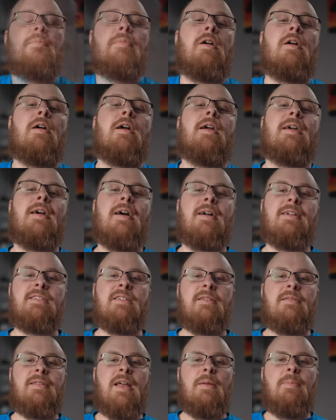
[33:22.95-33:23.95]
All right, guys,
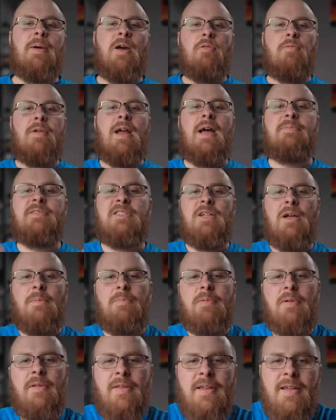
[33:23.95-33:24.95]
that about wraps up
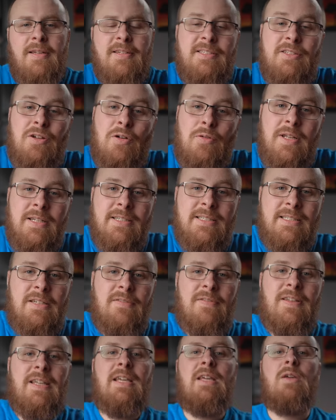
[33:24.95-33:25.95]
the Sony
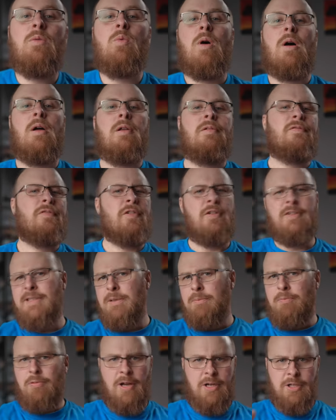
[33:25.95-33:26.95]
ZV-E1 first
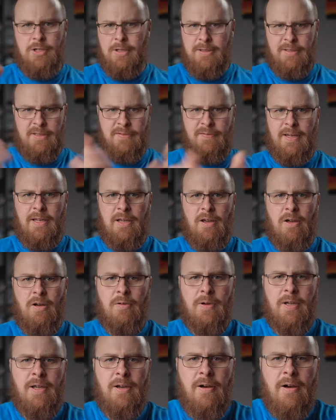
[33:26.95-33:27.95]
impressions video
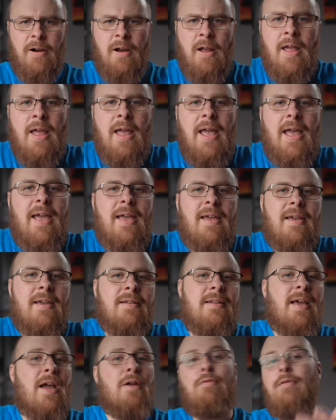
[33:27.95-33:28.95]
here.
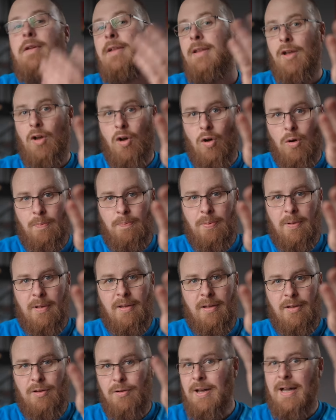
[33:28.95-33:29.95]
And I really hope
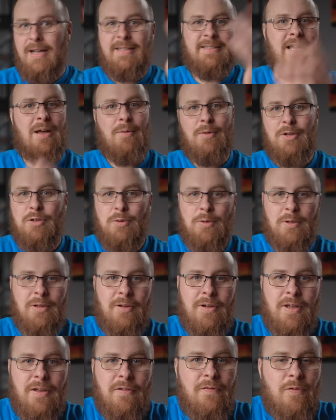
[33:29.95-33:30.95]
you guys got what you were
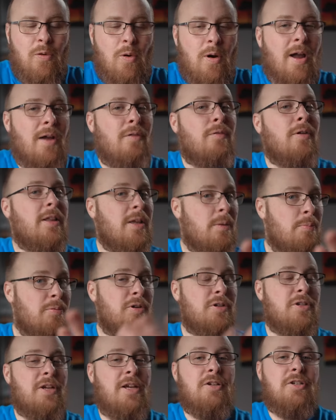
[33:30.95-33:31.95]
looking for. I really
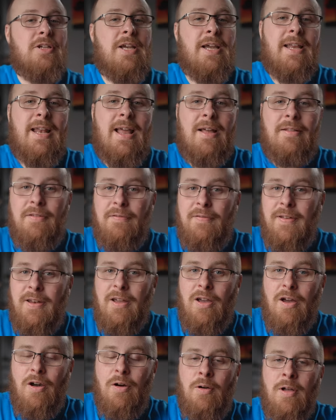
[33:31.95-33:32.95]
appreciate you checking out the
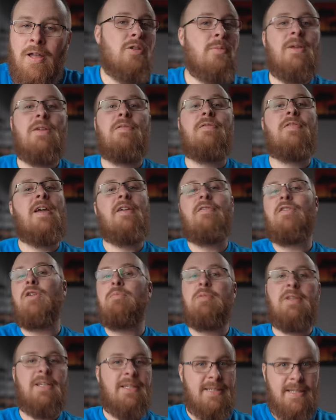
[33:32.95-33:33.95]
video. Do me a favor,
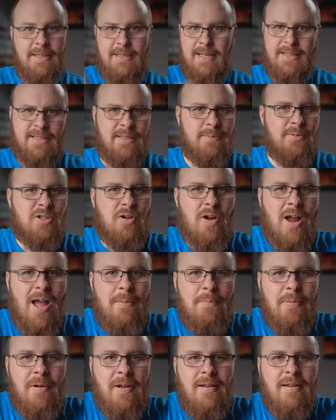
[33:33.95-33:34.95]
please hit that
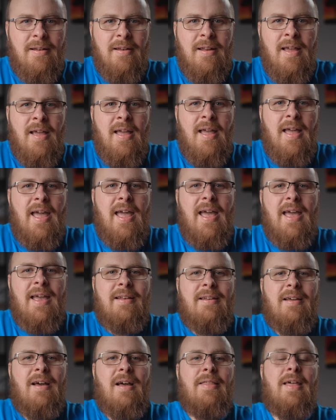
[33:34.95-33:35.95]
subscribe button
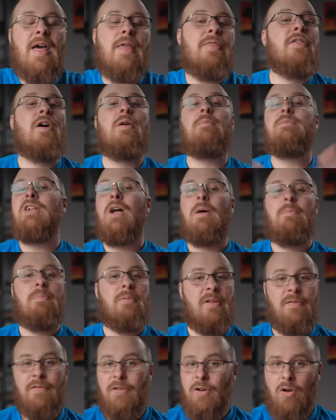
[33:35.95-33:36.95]
and uh, that thumbs up
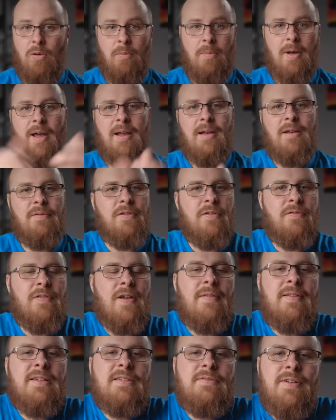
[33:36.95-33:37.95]
if you don't mind, if you
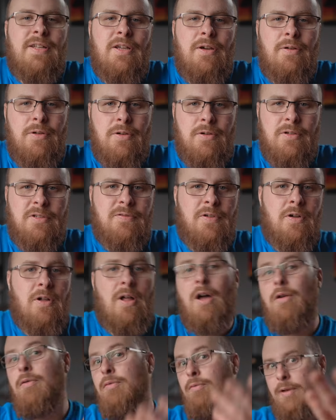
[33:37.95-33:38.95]
found this video video useful.
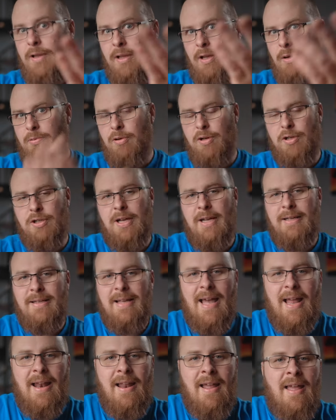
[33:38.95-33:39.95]
I'll really appreciate
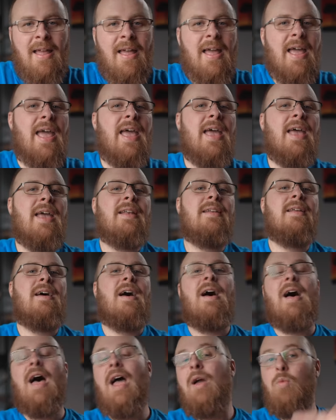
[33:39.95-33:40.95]
that. And
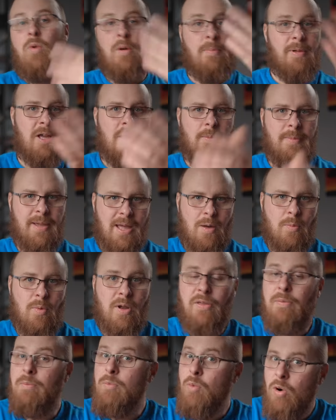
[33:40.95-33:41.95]
uh, I will be coming out
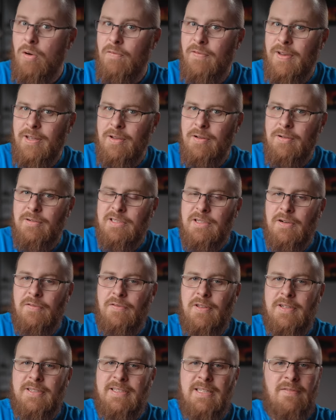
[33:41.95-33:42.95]
with more videos
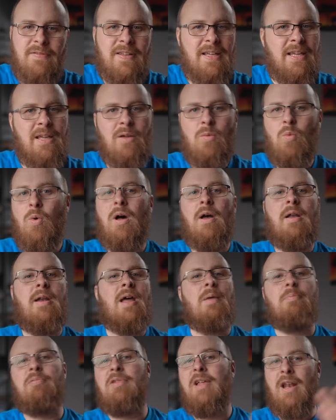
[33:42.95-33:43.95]
for the ZVE-1.
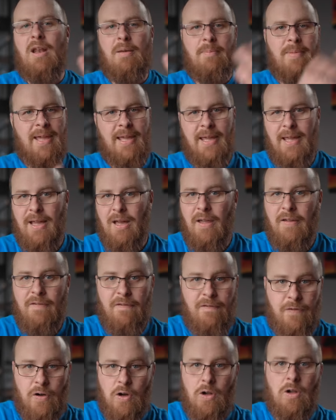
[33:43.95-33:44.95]
I plan on making a
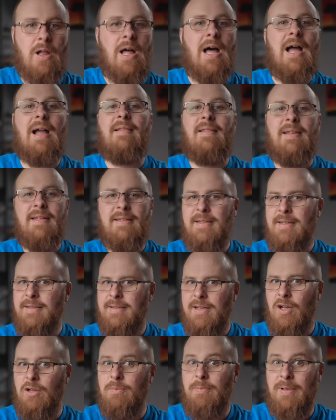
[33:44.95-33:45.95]
full, highly
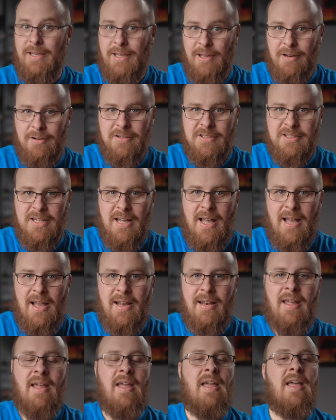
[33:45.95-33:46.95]
detailed beginner's
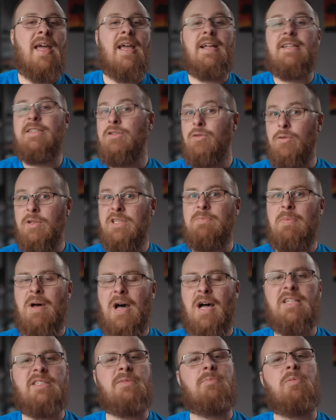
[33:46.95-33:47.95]
guide as soon as
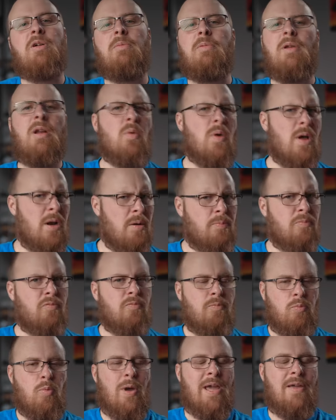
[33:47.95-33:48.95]
possible, but I want
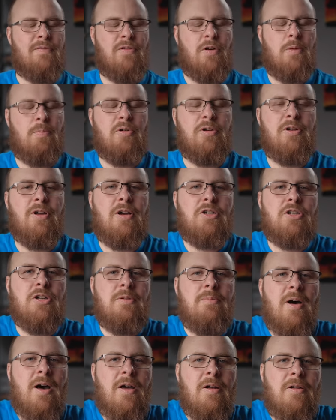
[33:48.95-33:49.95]
to wait for a production
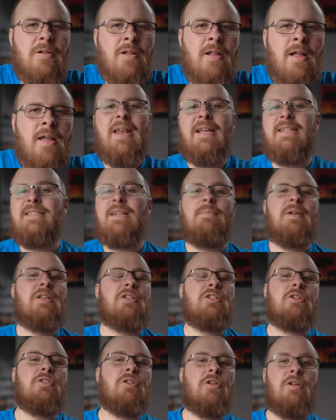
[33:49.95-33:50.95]
model. And as I
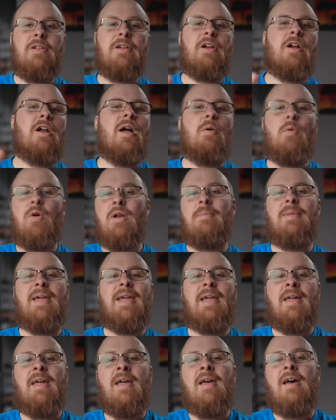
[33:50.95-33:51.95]
mentioned earlier, I want to
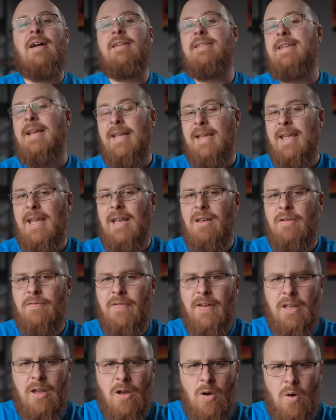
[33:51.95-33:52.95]
make a dedicated
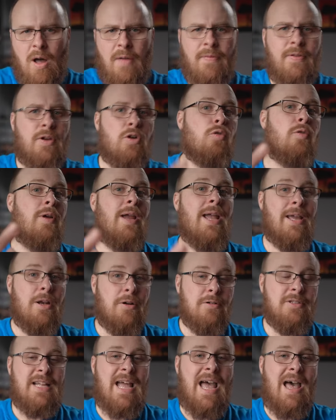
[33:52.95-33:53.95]
video on the
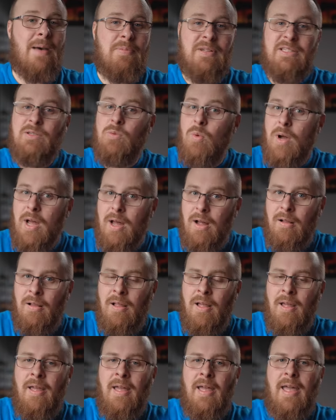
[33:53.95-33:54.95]
Creators app as well
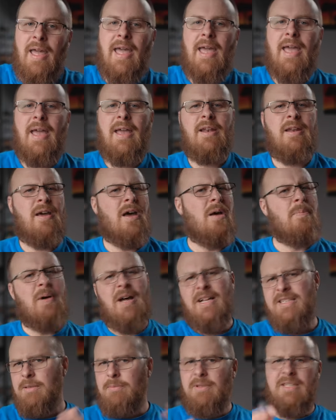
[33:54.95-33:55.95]
and uh,
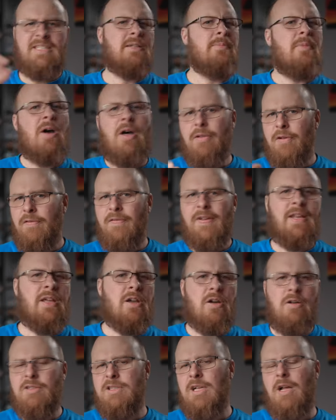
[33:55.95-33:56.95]
possibly some other
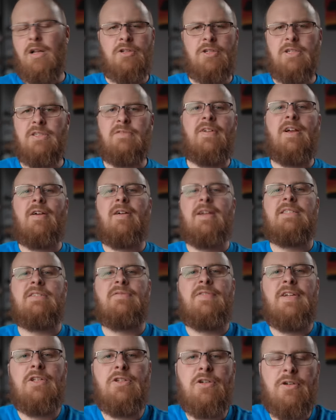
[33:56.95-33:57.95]
videos on just various
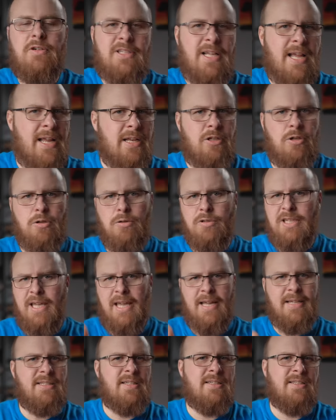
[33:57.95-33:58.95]
features and use
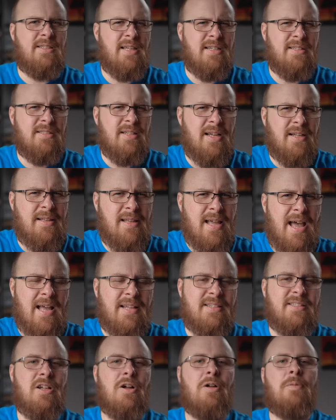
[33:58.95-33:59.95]
cases, things like
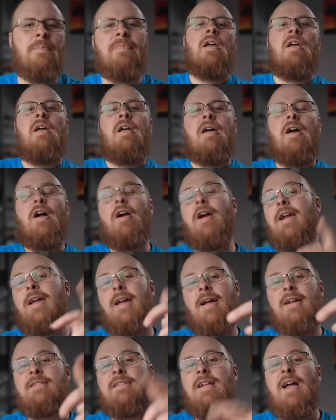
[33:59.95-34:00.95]
that. So, all right,
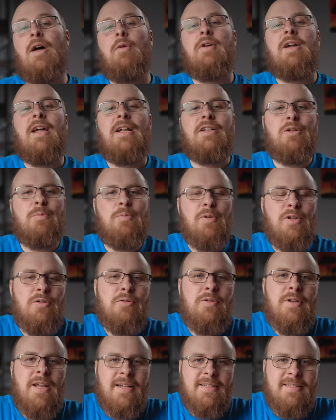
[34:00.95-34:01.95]
guys, I will catch up with you
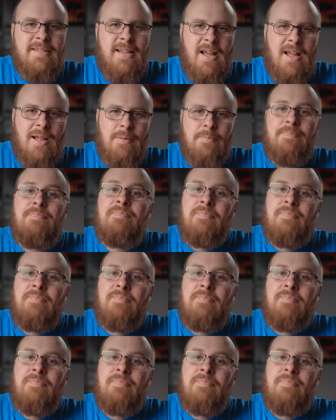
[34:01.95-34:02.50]
next time.